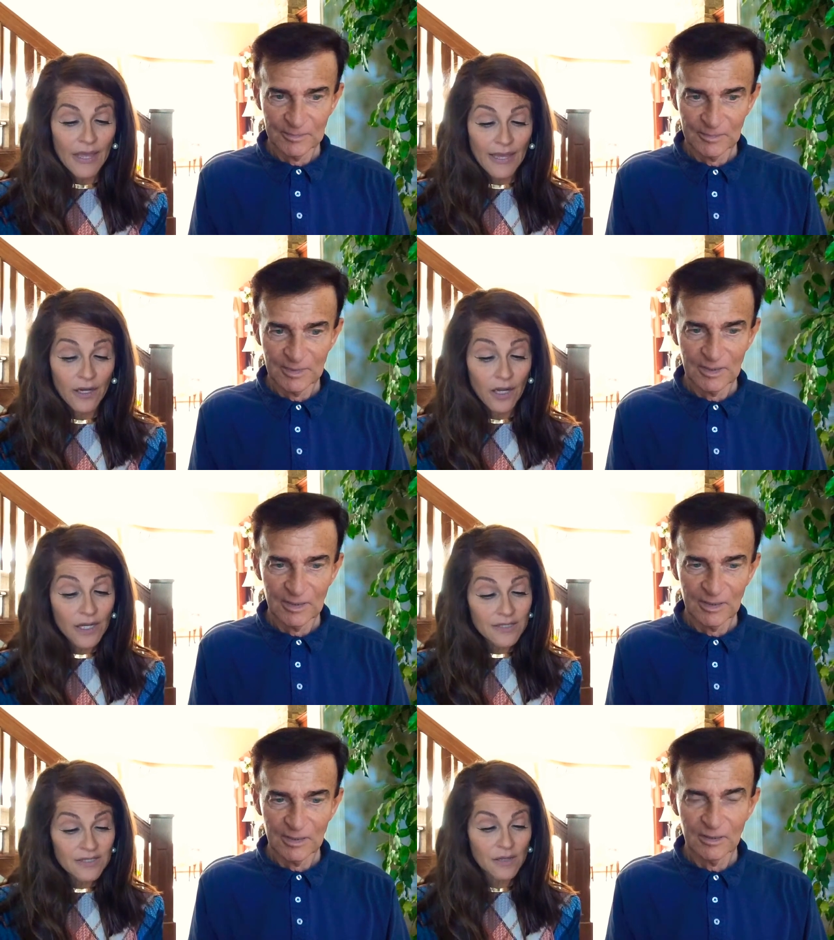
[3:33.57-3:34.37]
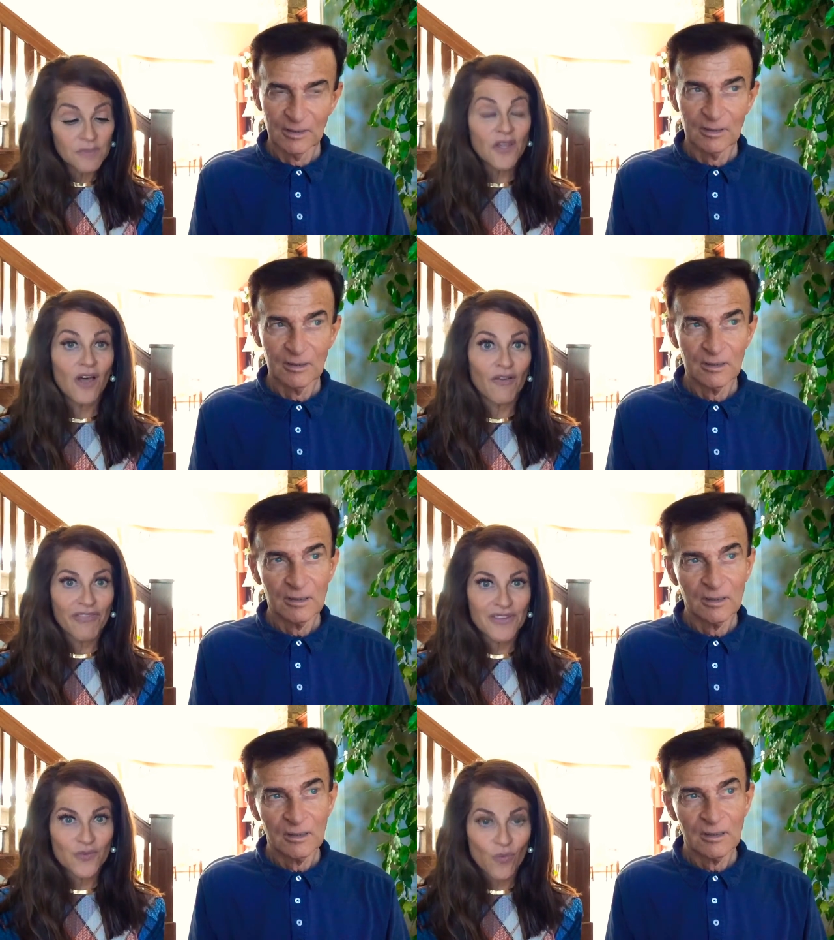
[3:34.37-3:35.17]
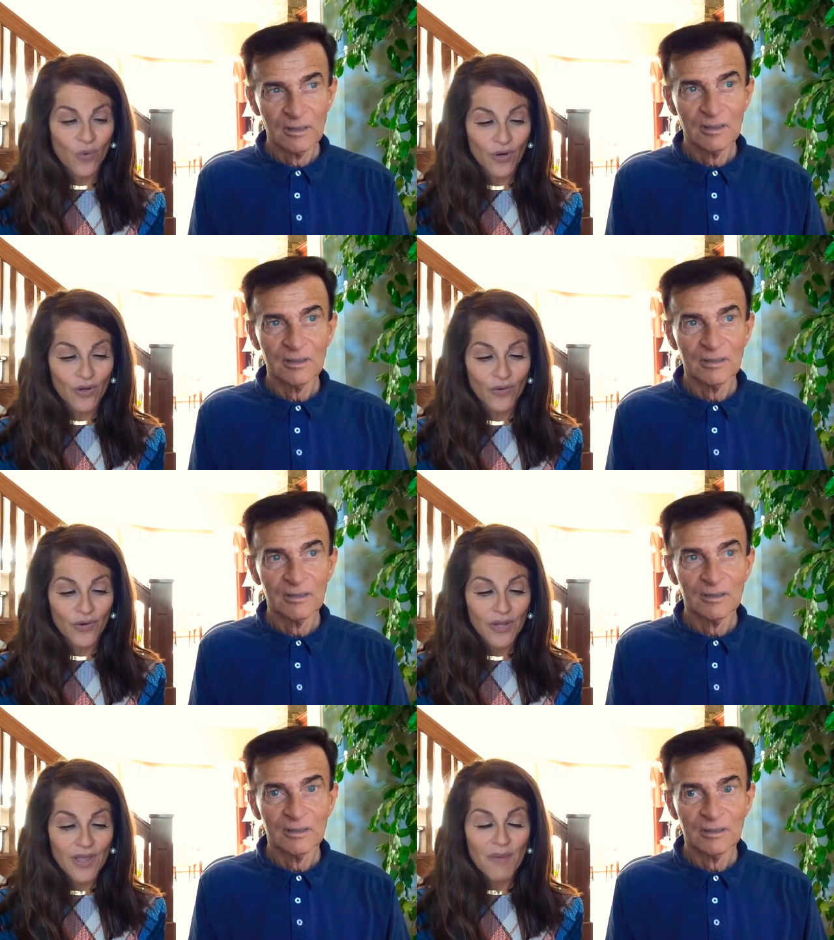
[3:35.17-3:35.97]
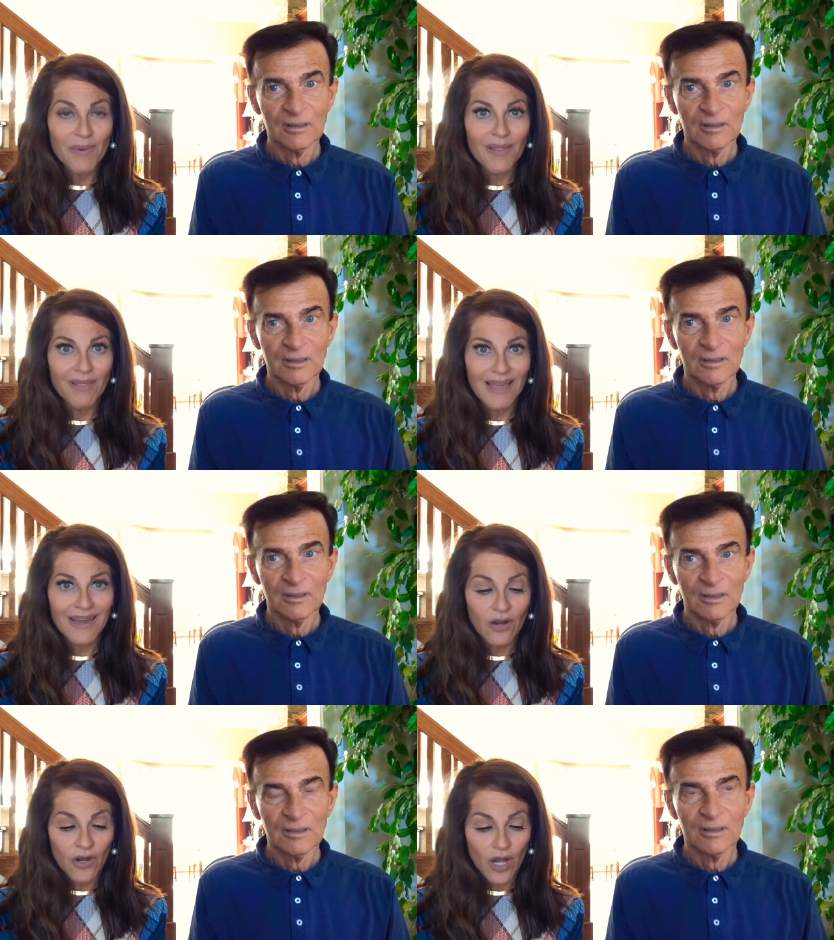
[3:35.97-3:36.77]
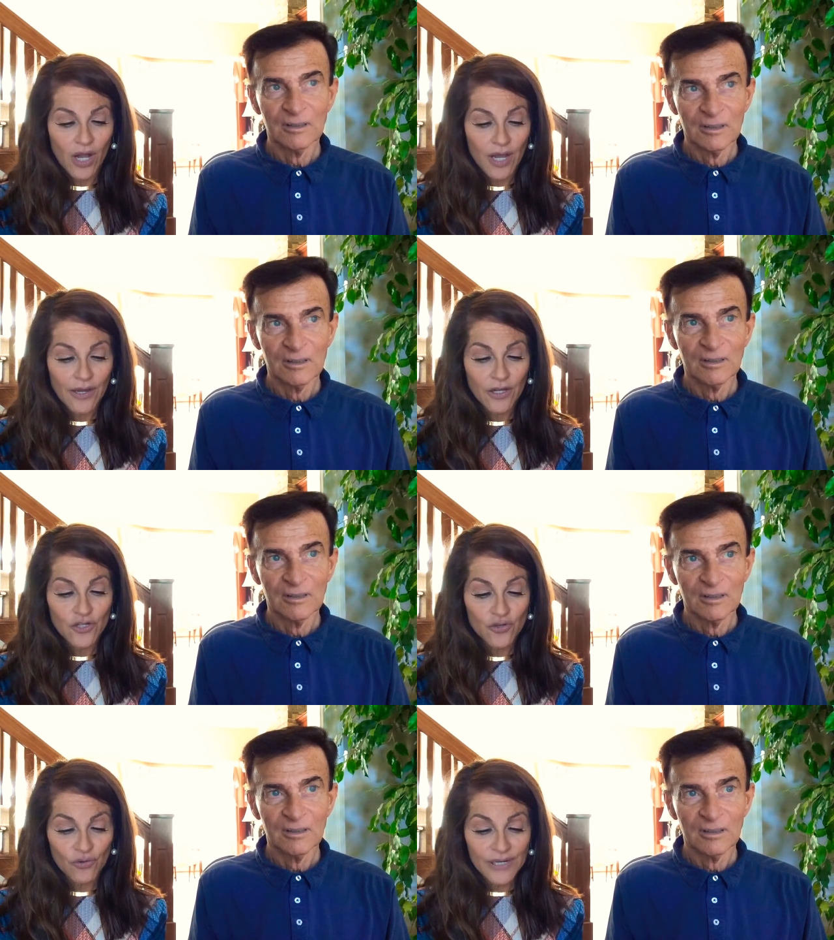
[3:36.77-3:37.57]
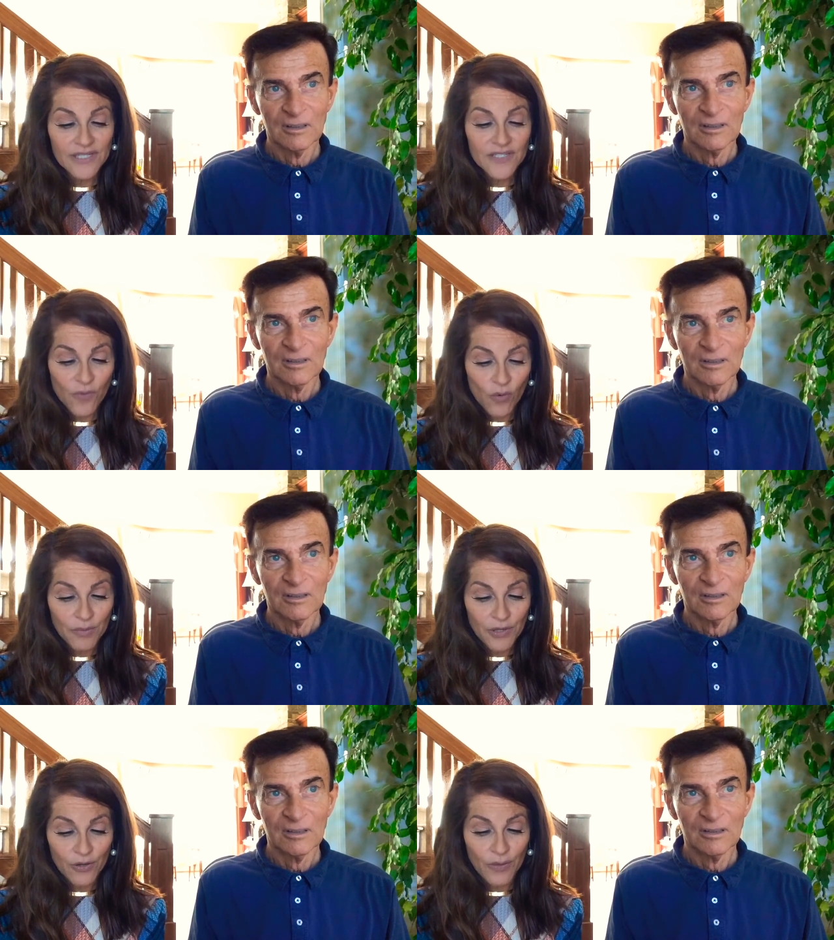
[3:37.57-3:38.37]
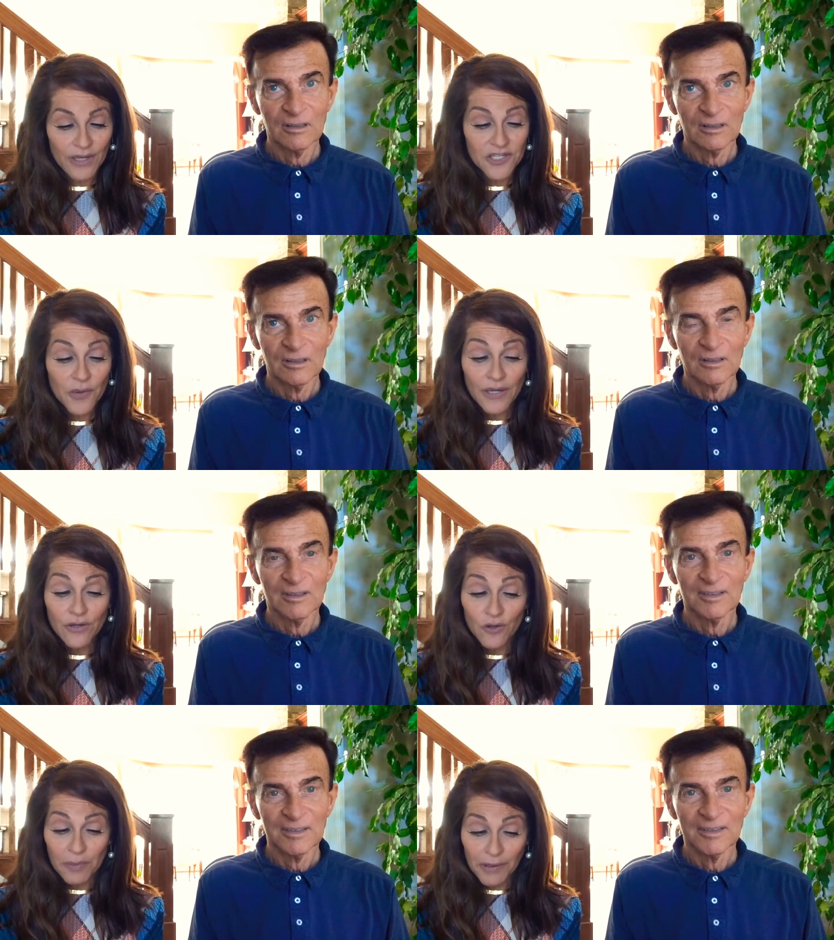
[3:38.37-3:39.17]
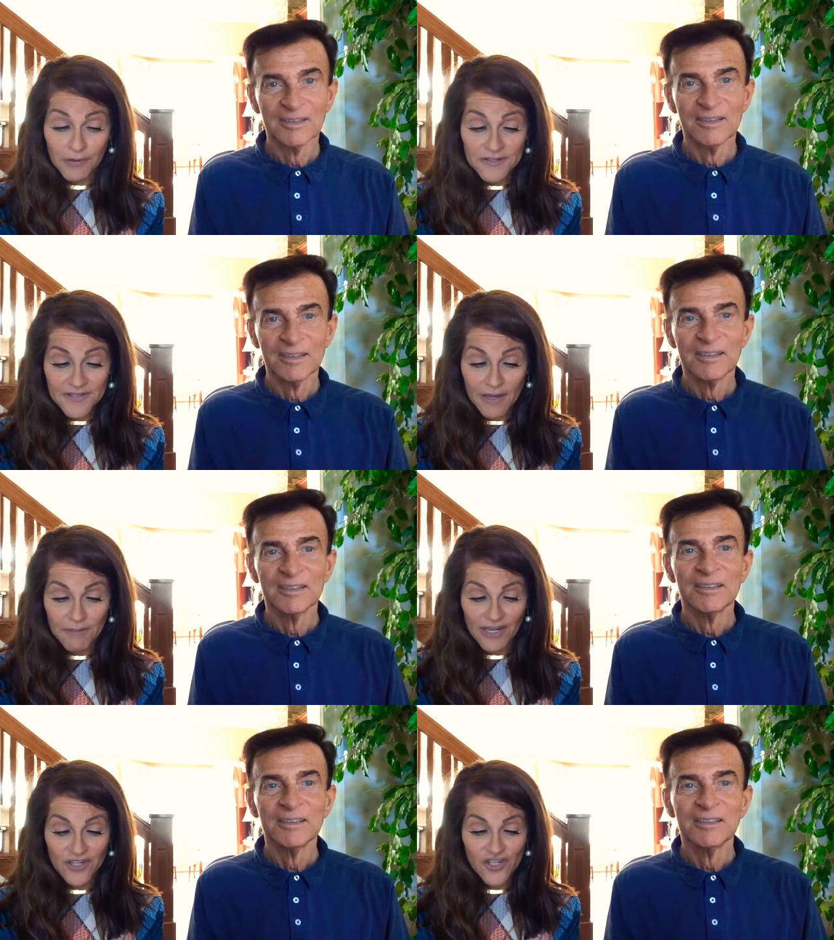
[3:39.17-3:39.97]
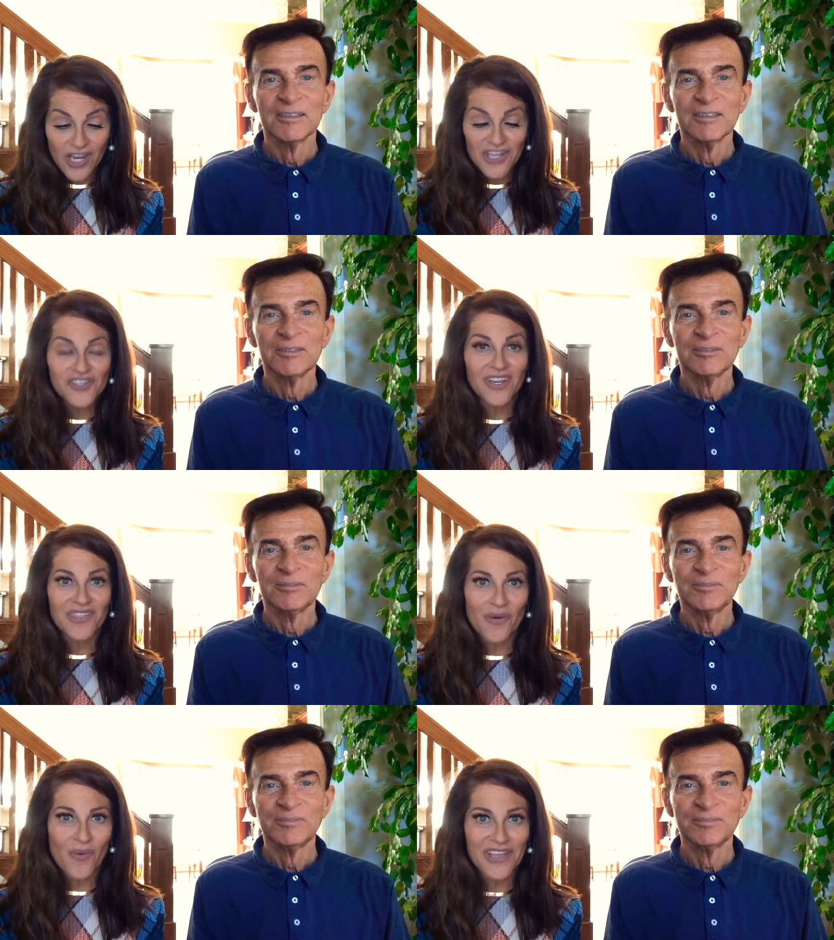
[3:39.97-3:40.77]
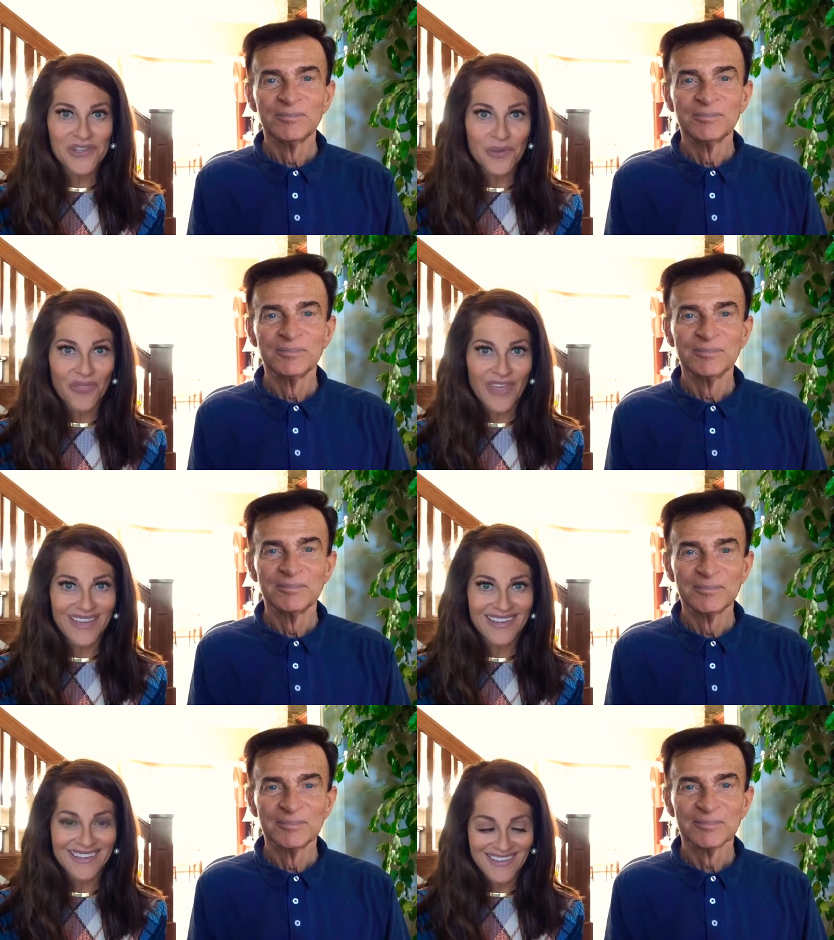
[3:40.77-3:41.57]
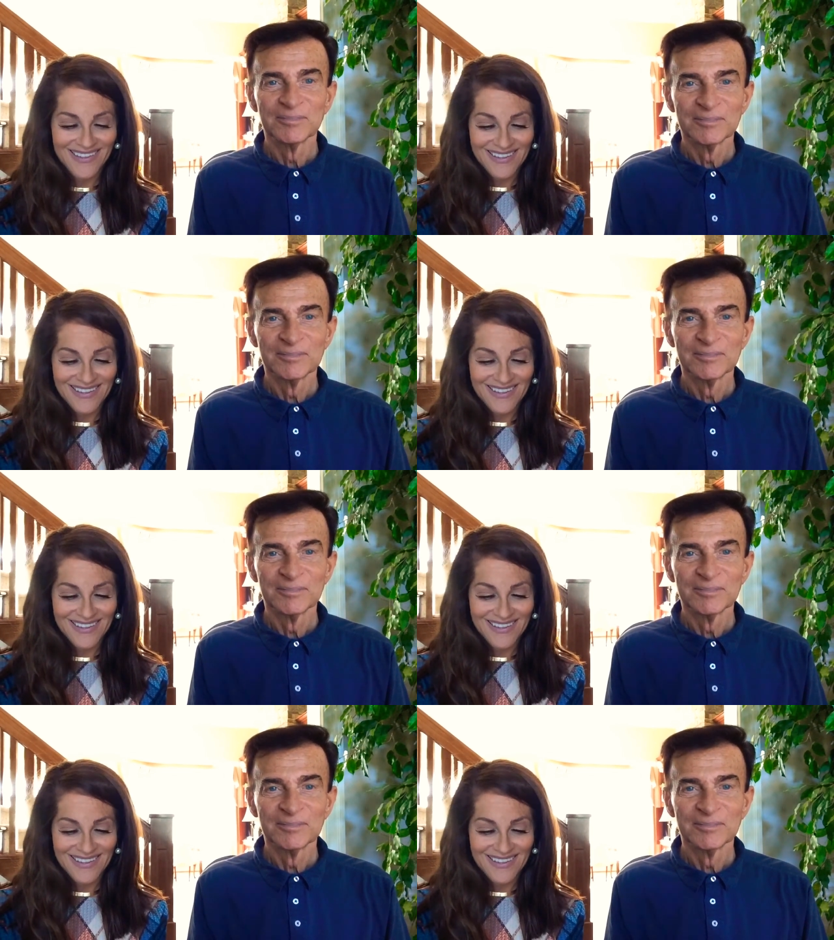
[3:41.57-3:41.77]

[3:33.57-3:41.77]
Speaker 1: and customs of this world but let God transform you into a new person by changing the way you think.